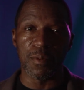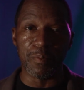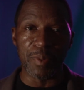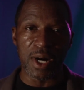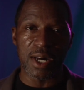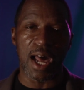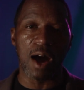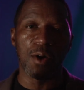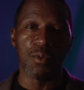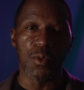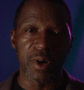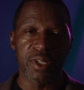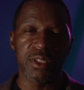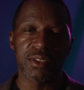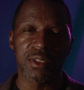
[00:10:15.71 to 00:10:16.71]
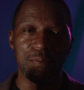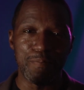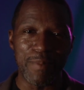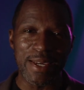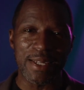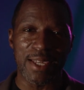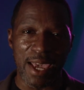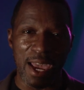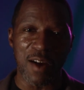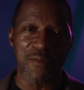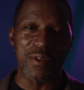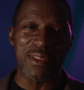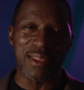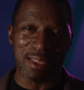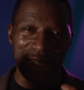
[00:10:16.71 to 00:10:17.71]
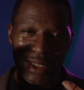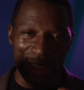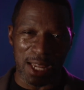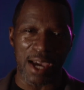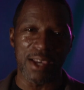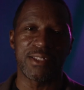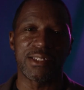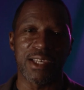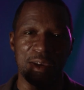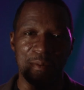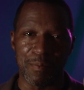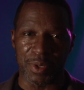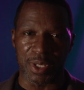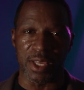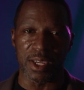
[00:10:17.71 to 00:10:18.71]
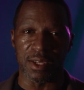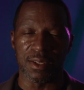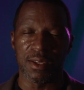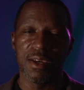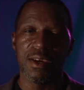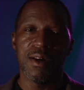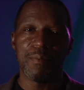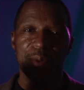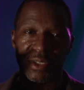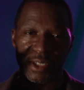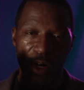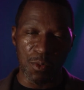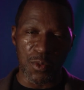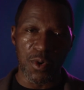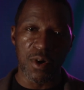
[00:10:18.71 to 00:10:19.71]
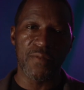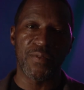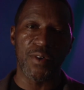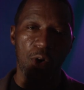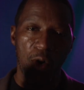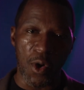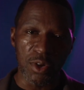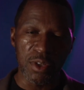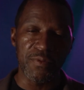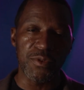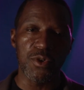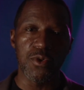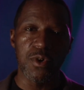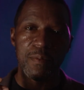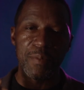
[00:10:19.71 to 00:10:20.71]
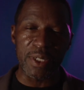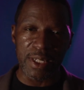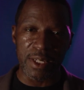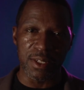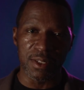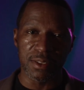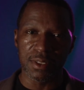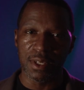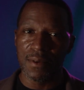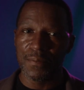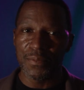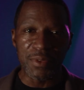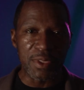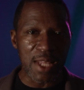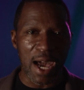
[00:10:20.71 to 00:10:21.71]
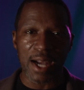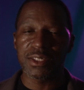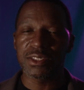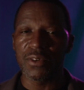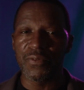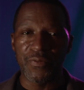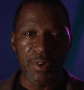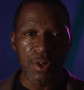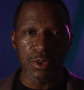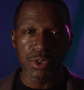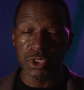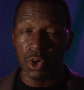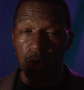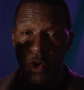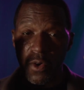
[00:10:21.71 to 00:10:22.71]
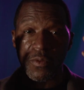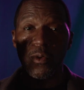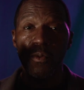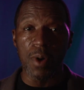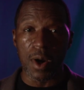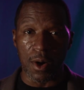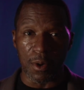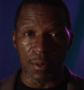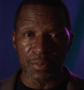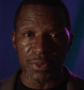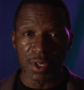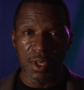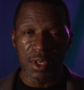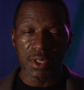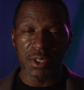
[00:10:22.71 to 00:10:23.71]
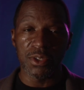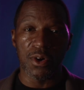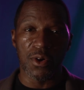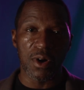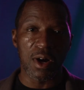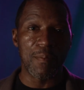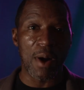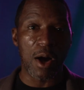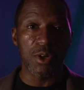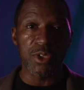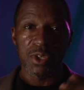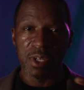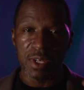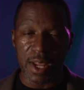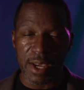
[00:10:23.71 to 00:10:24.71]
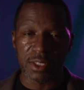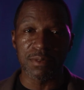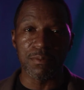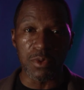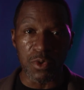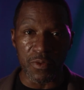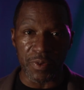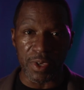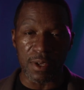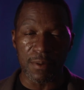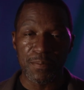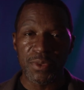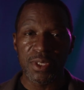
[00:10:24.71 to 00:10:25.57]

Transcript: But I wanted to make everything nice and plain because I want for all of you who are beginners not to feel so overwhelmed, about your next movie.